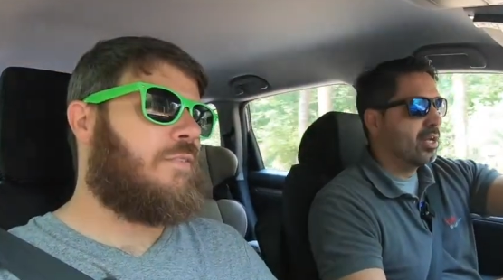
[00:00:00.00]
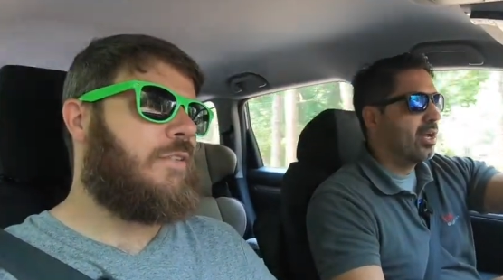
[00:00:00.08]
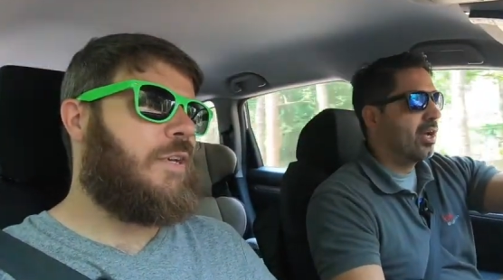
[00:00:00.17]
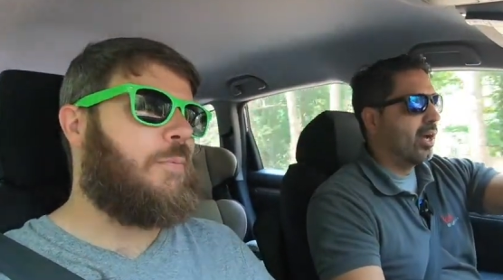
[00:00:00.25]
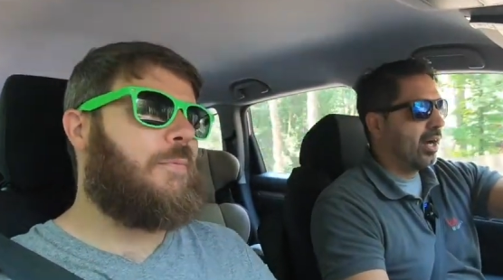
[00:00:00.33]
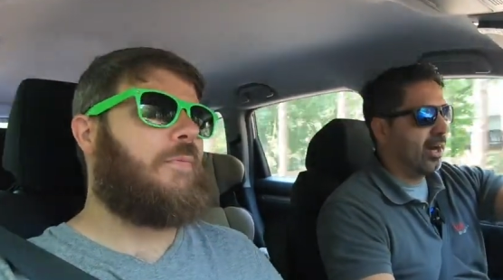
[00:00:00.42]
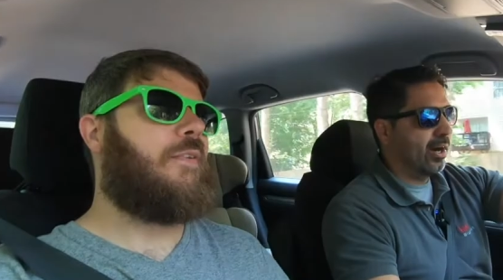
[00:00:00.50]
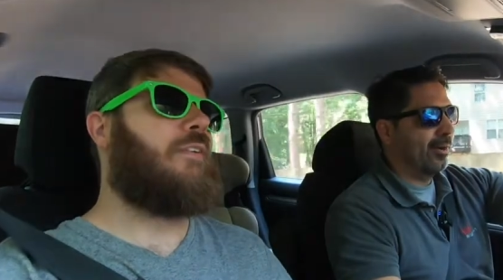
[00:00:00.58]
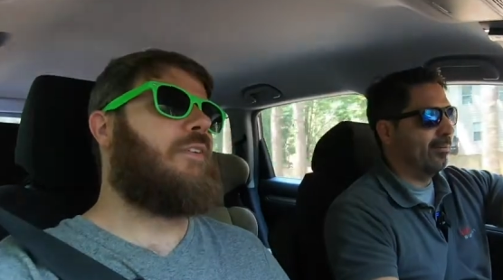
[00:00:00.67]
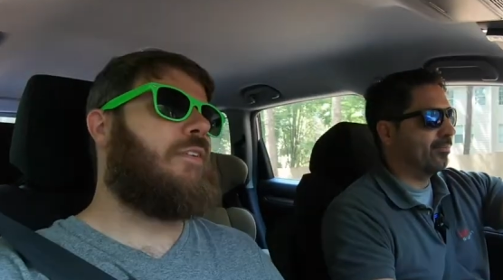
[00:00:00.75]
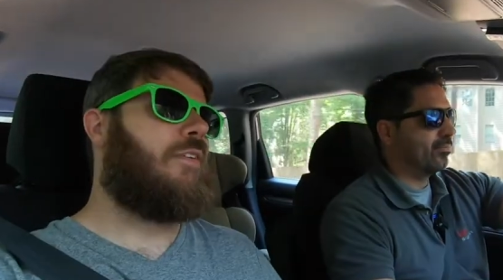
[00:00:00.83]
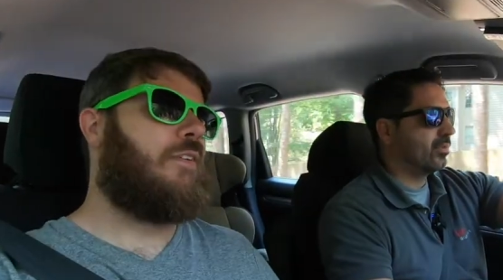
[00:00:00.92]
Speaker 1: Yep.
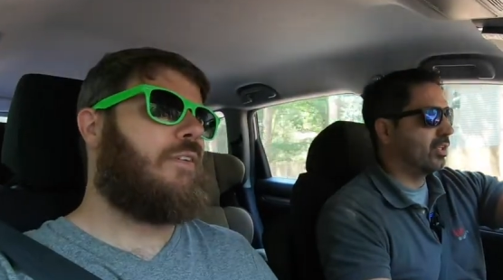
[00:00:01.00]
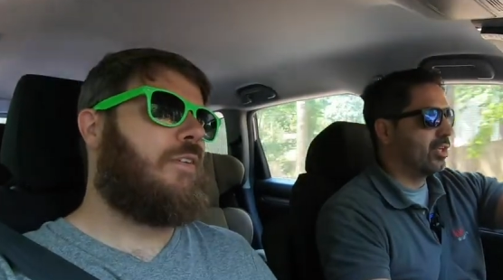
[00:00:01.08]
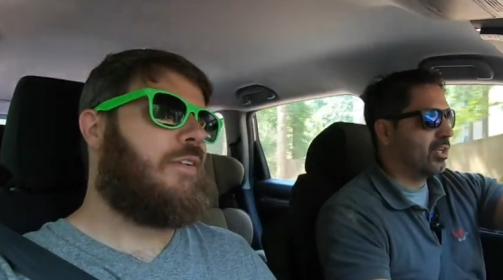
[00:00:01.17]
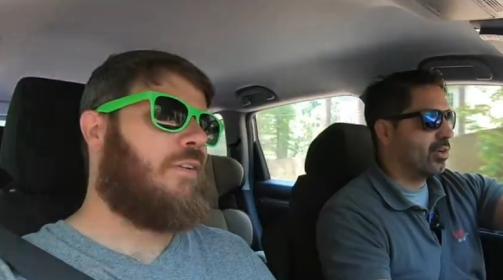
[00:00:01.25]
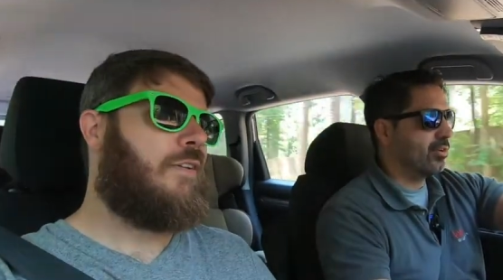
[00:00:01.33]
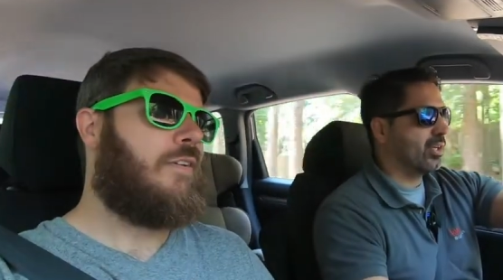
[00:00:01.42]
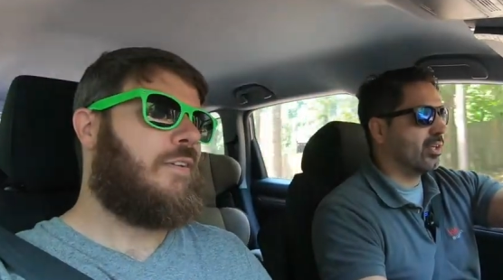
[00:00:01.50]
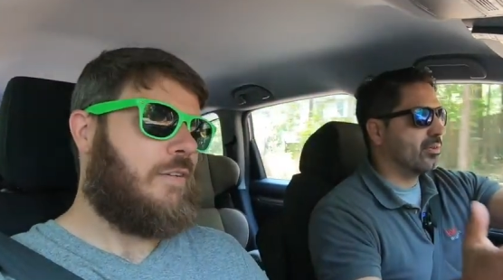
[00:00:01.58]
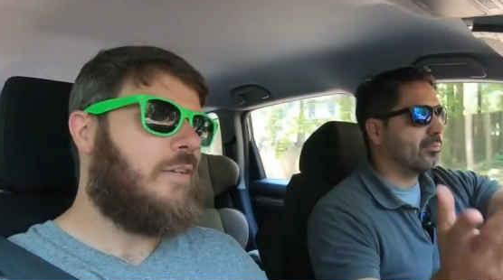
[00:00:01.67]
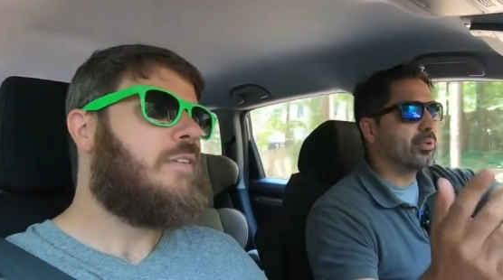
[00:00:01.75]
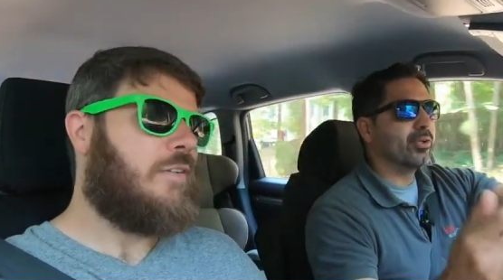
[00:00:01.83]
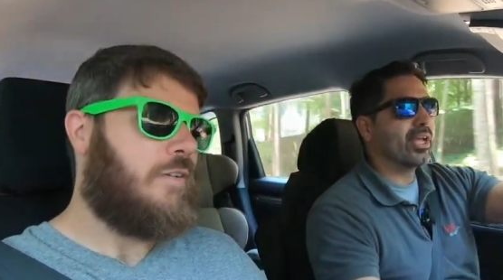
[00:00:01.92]
Um, you know the
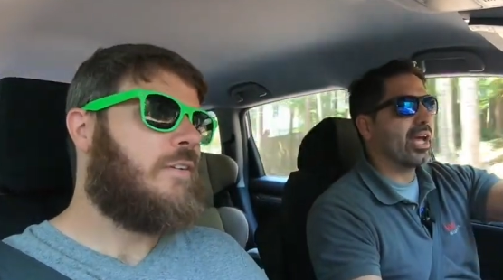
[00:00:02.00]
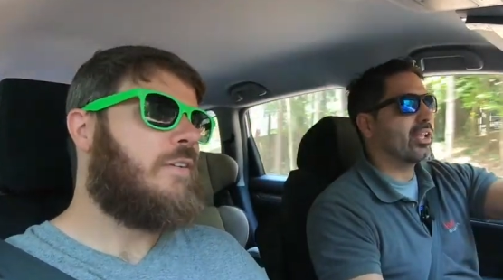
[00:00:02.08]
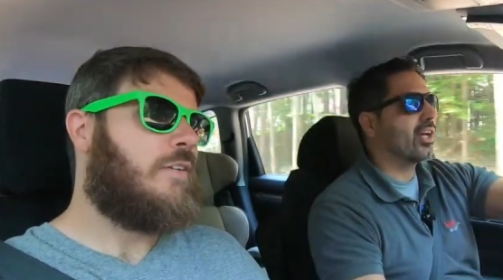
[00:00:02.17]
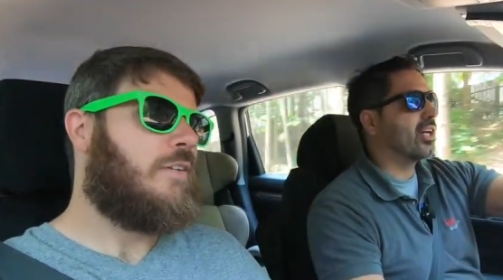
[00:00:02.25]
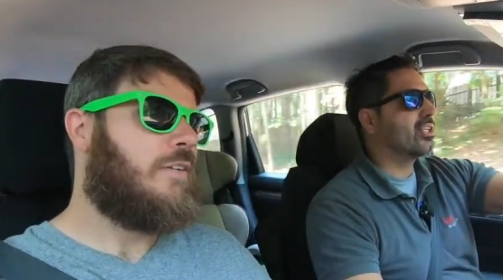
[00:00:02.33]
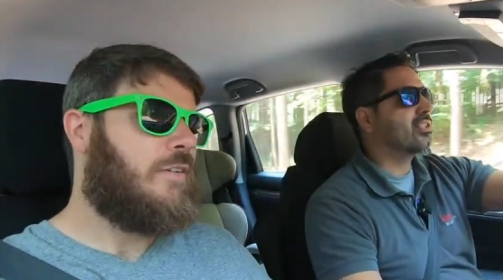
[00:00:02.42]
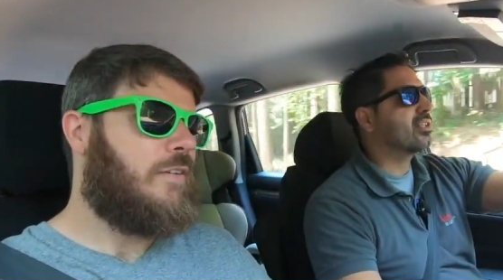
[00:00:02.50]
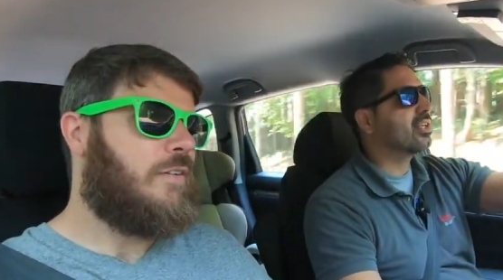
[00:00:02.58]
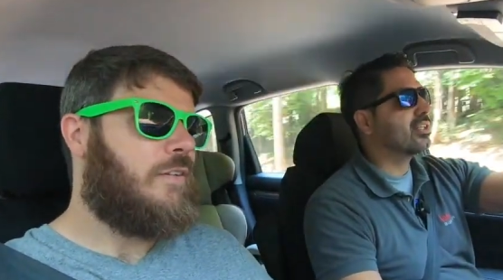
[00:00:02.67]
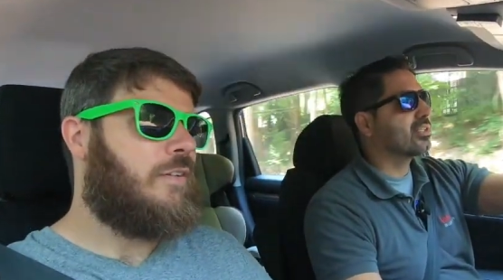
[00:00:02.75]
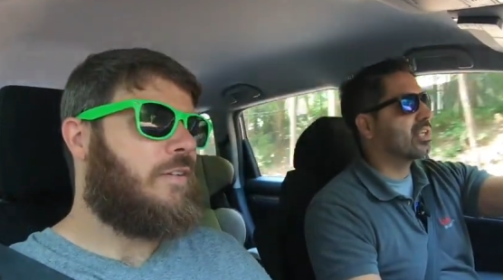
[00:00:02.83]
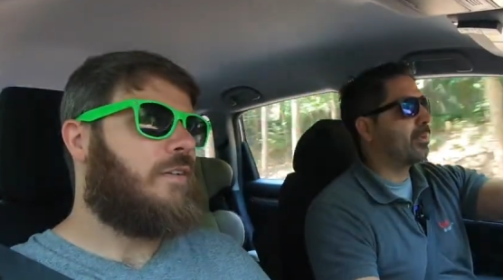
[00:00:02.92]
Blue Cat Lodge,
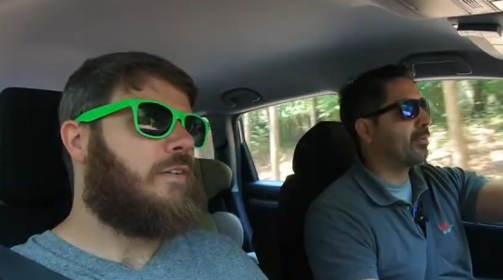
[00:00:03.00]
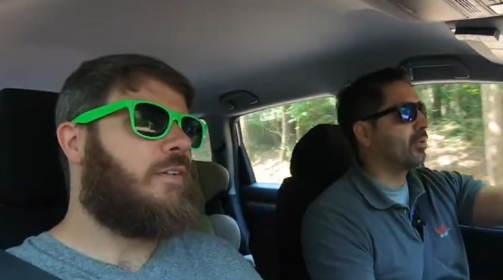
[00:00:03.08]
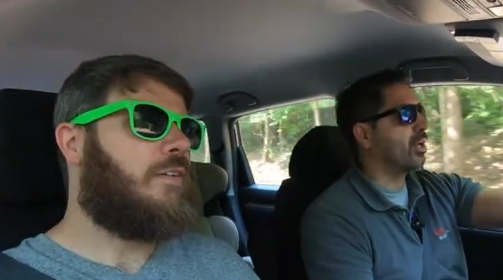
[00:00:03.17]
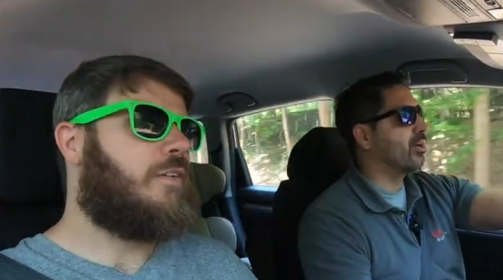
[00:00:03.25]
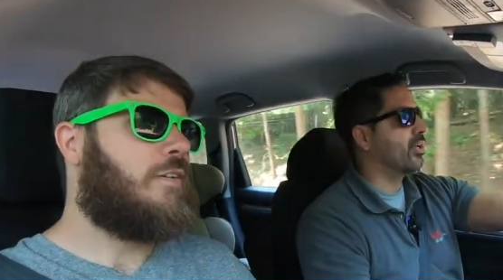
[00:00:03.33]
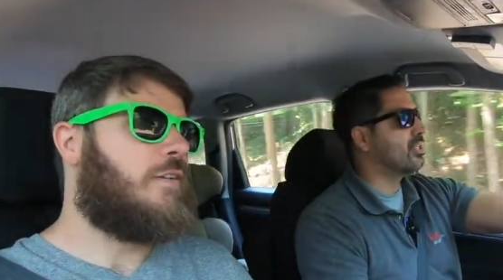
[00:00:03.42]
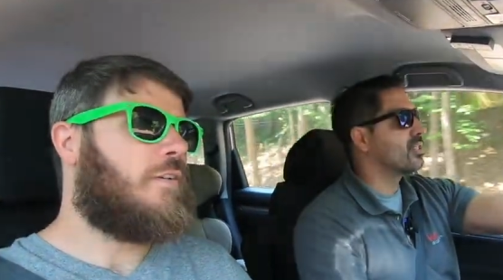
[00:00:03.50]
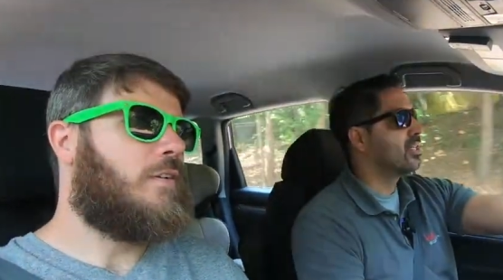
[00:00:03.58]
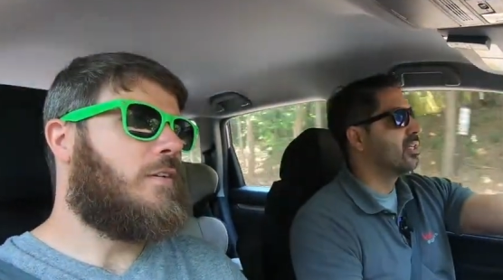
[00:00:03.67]
as a lot of people know it.